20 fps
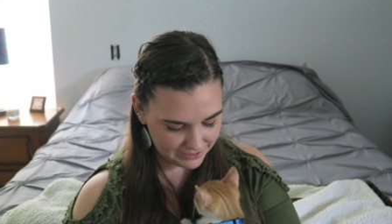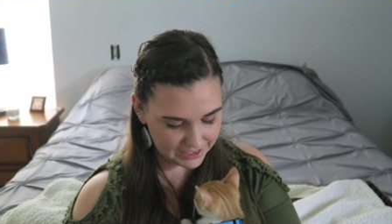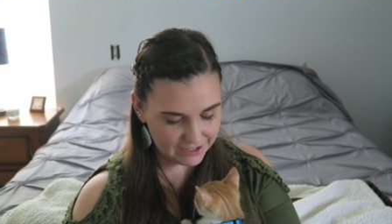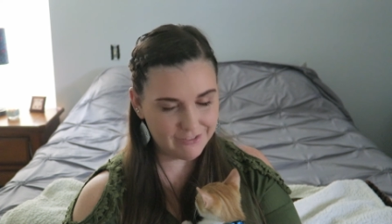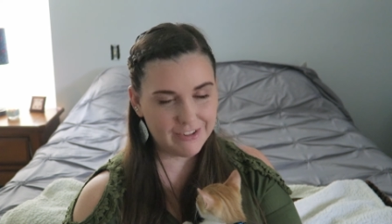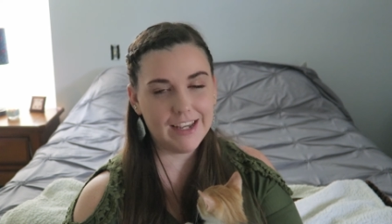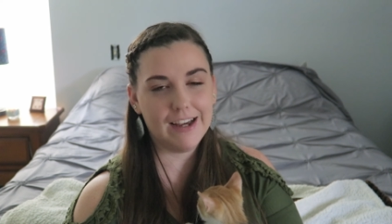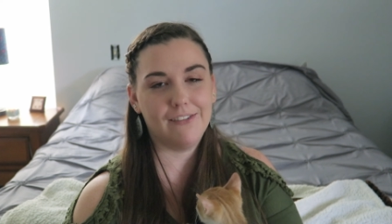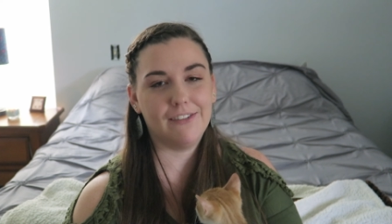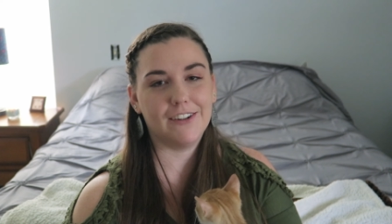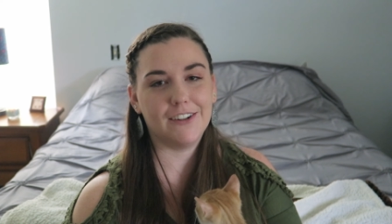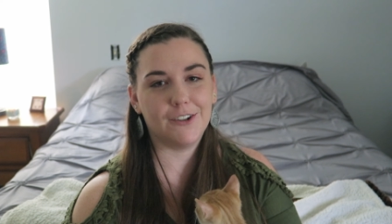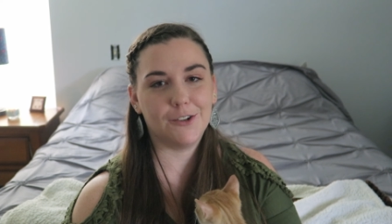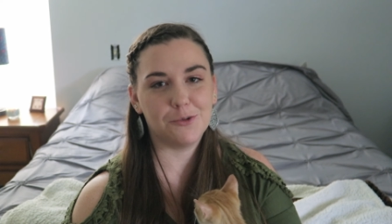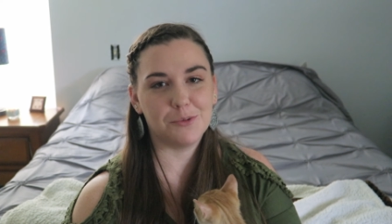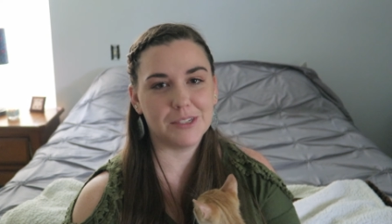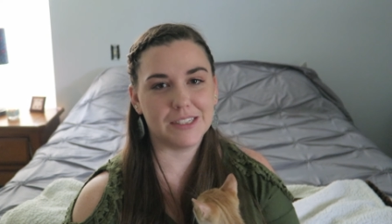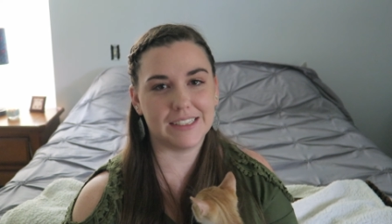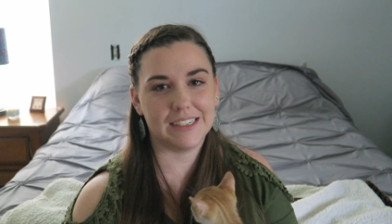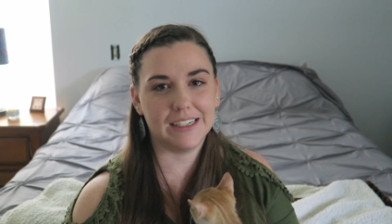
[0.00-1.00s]
if he
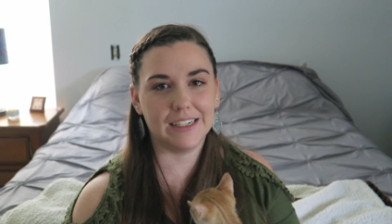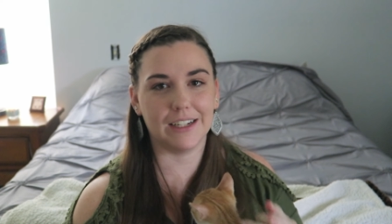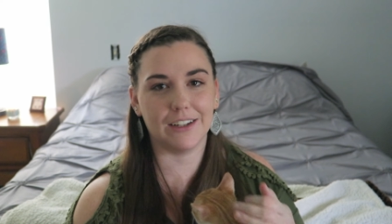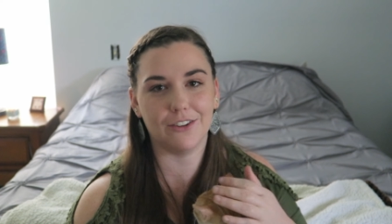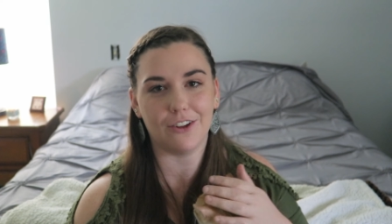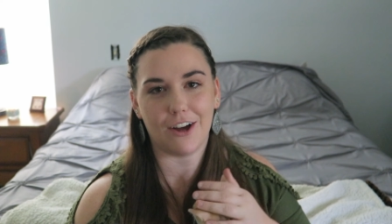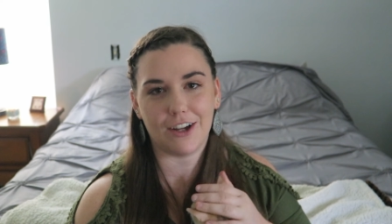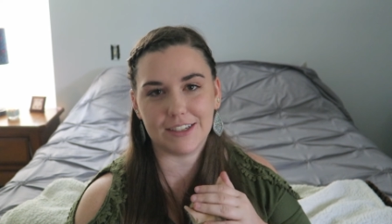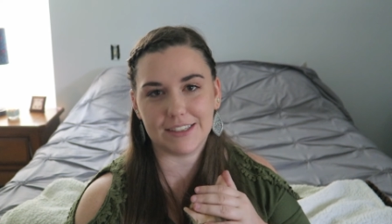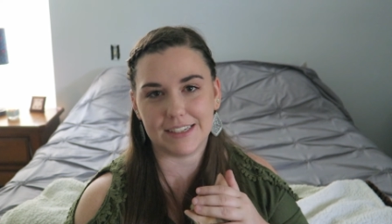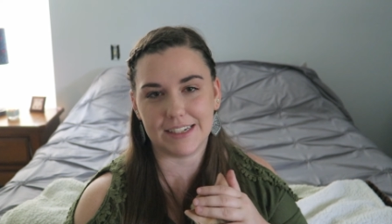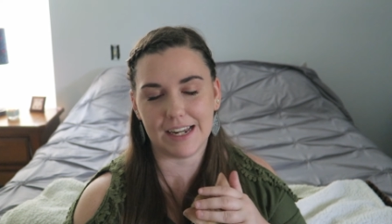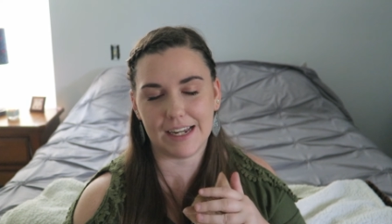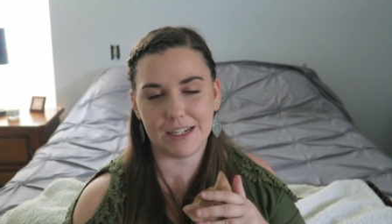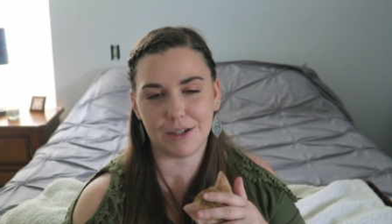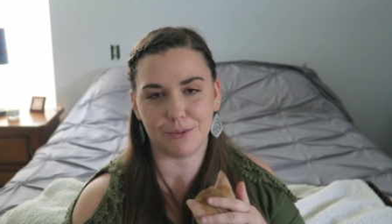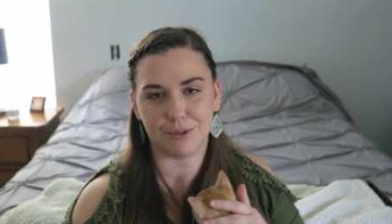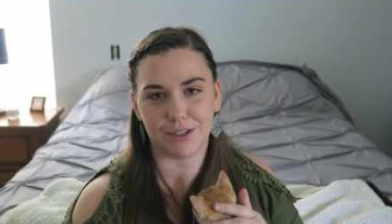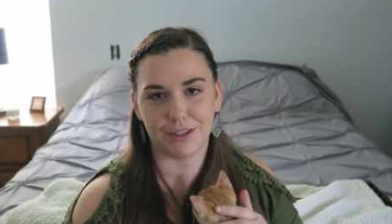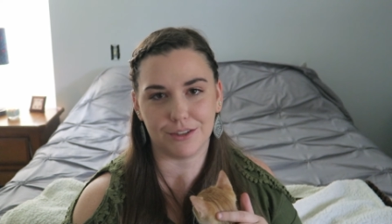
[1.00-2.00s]
ever was to get lost in
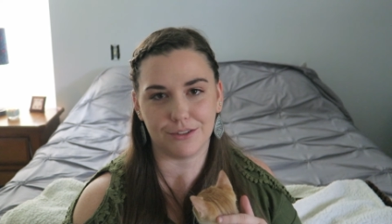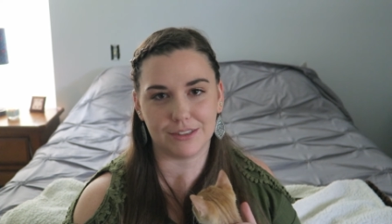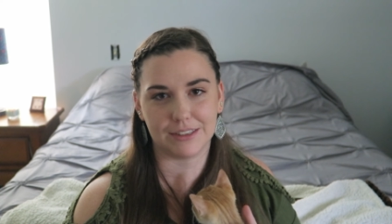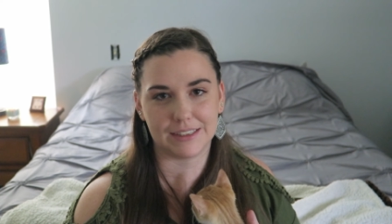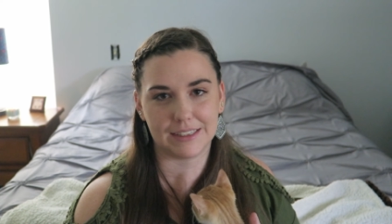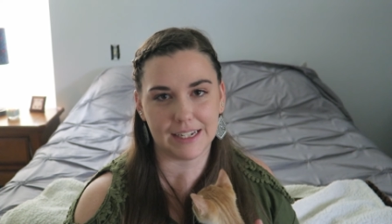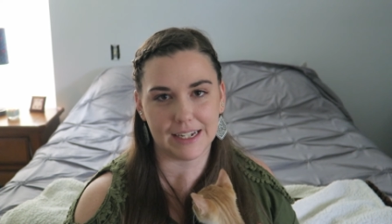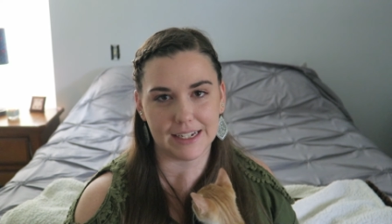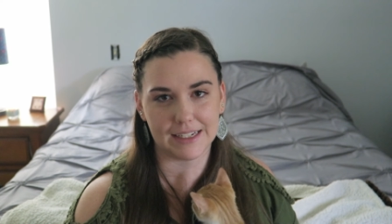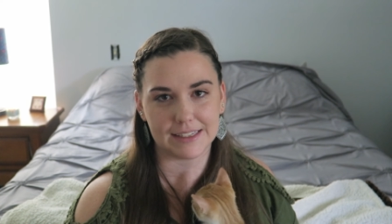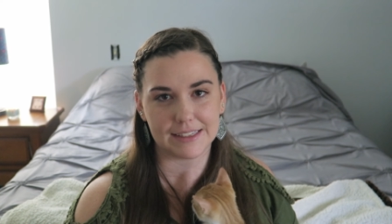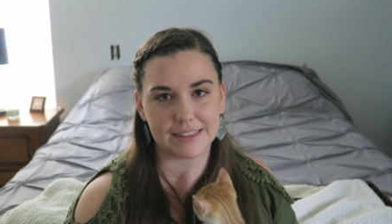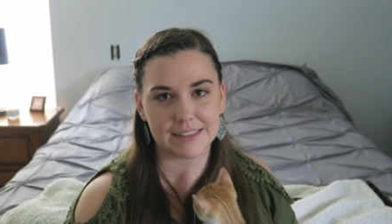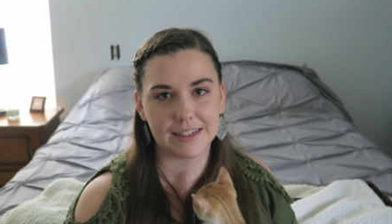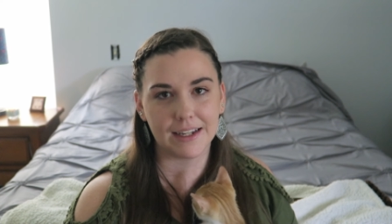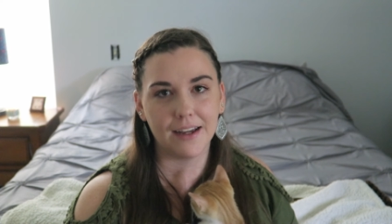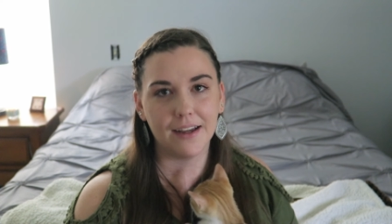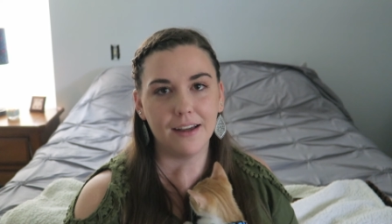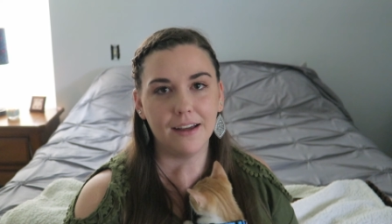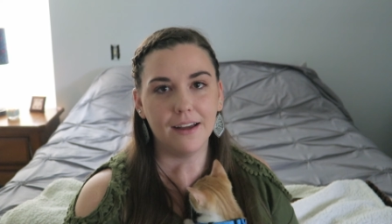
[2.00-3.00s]
any one of those states,
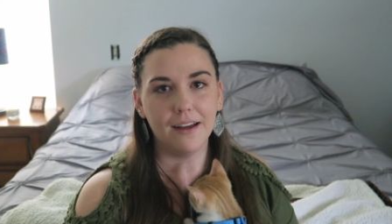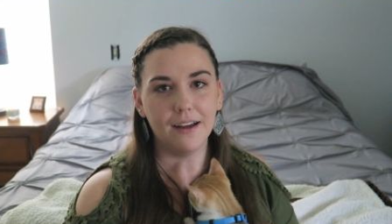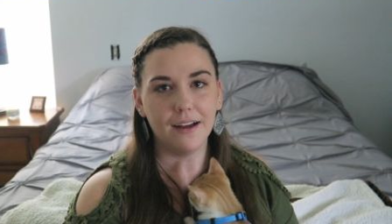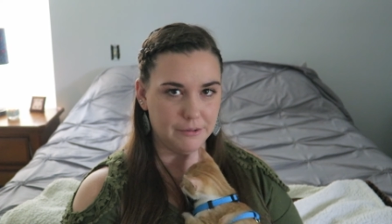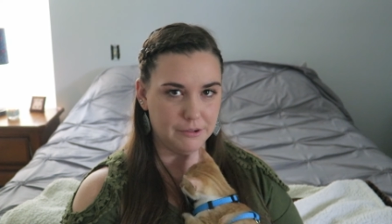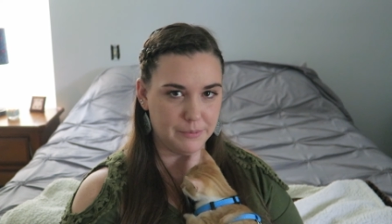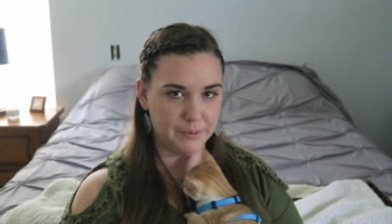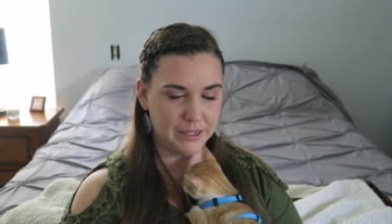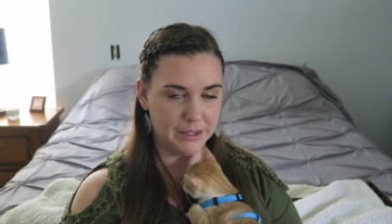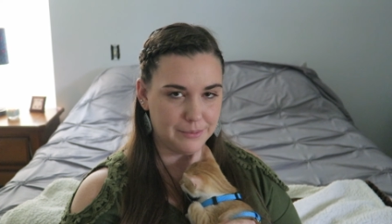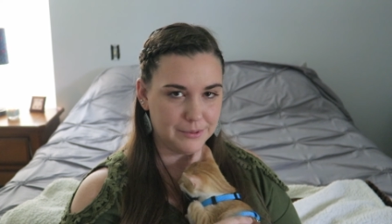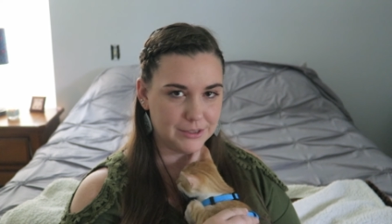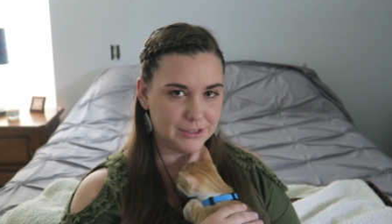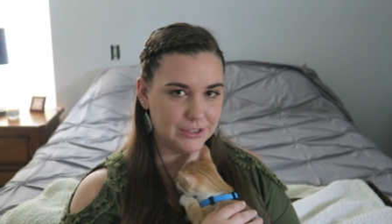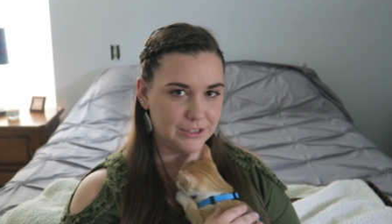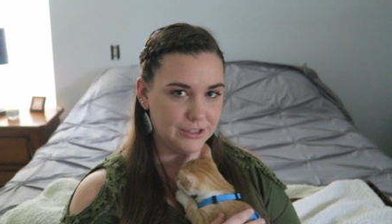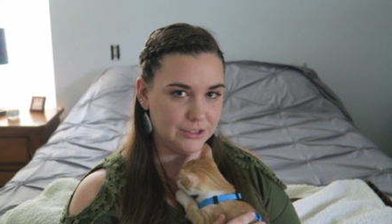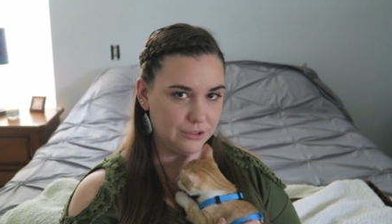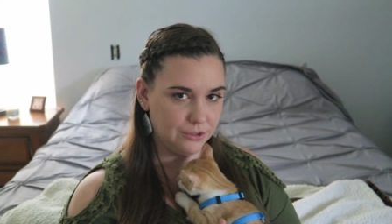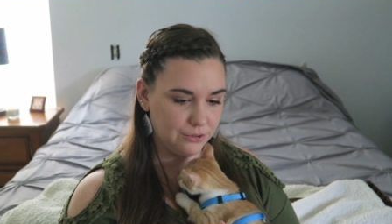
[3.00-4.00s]
they would be able
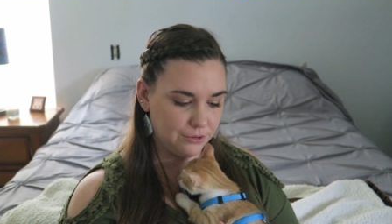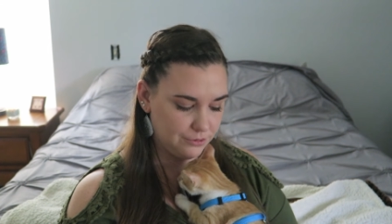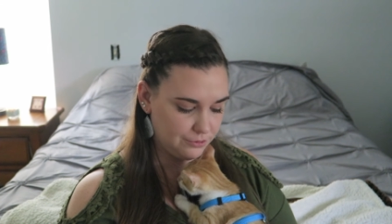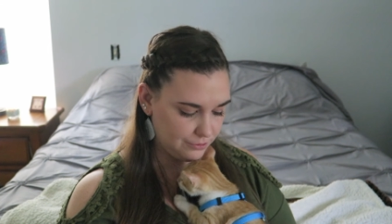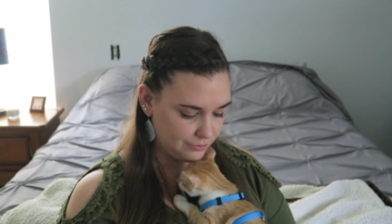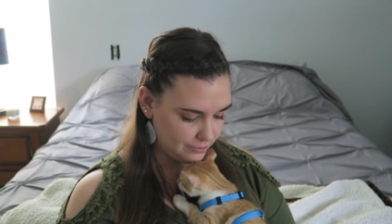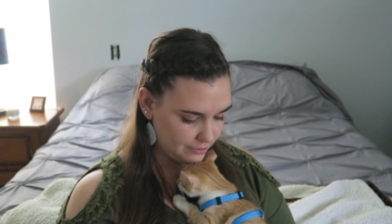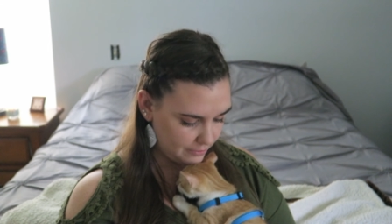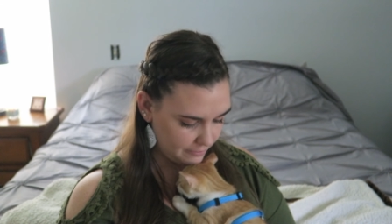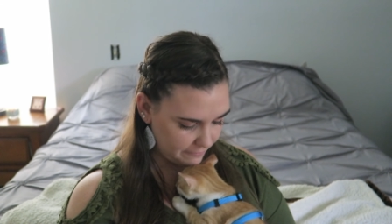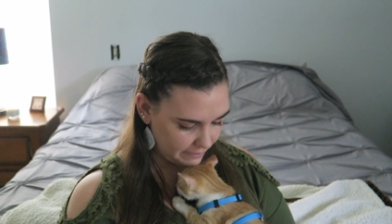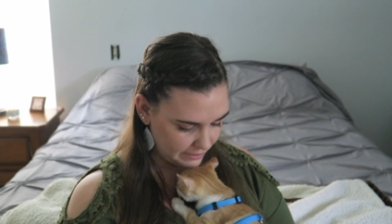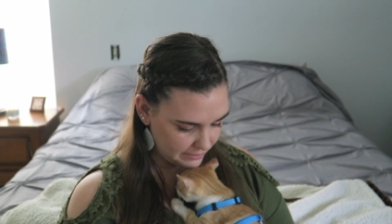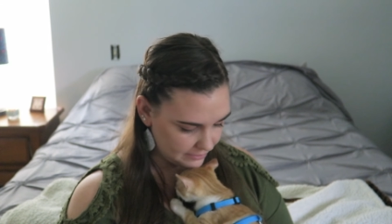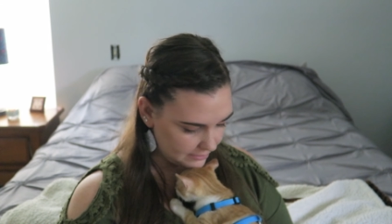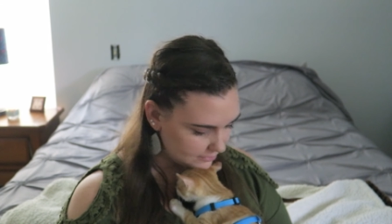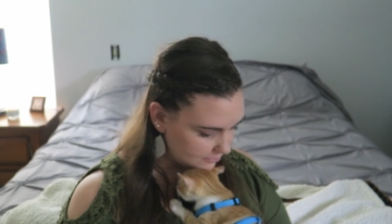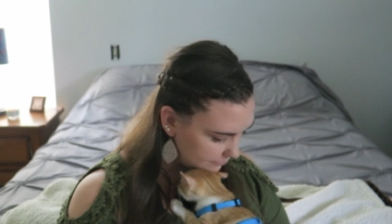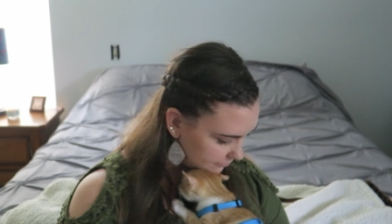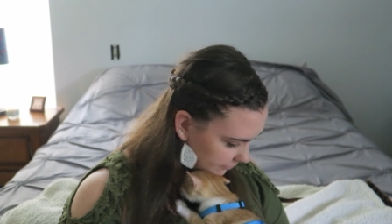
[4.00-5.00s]
to
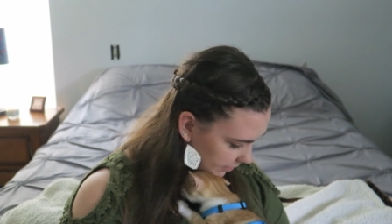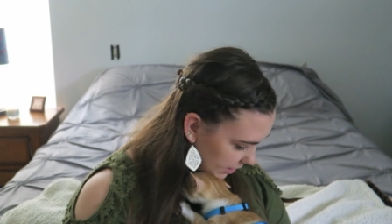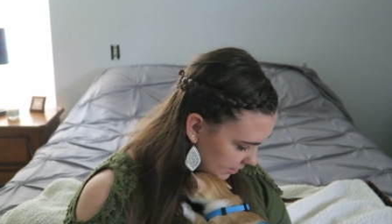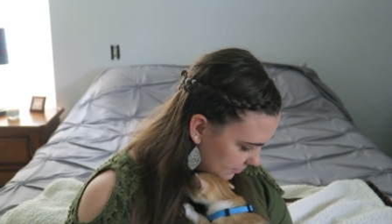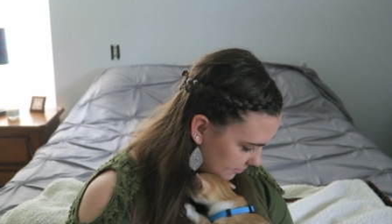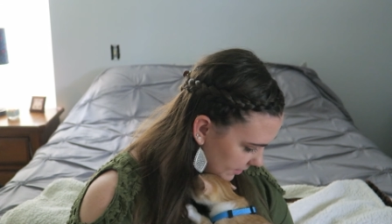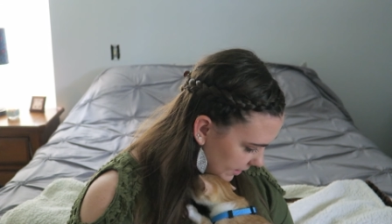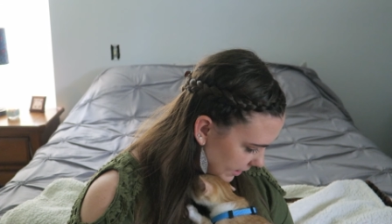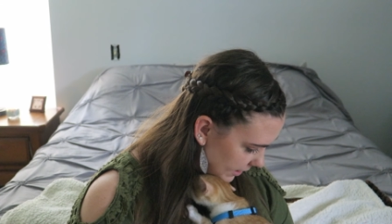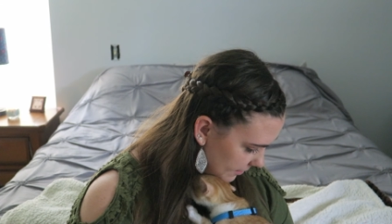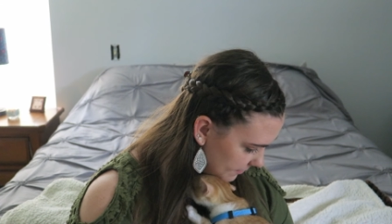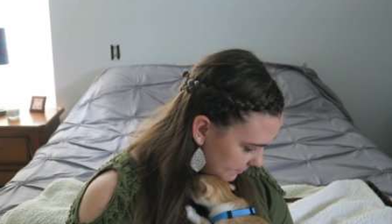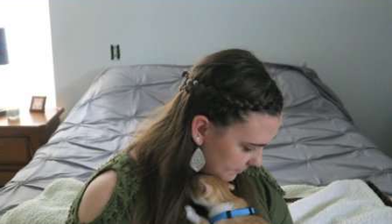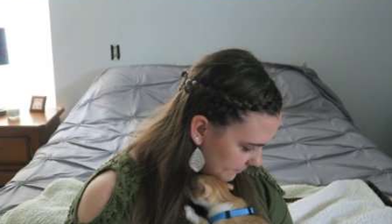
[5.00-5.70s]
find us right away.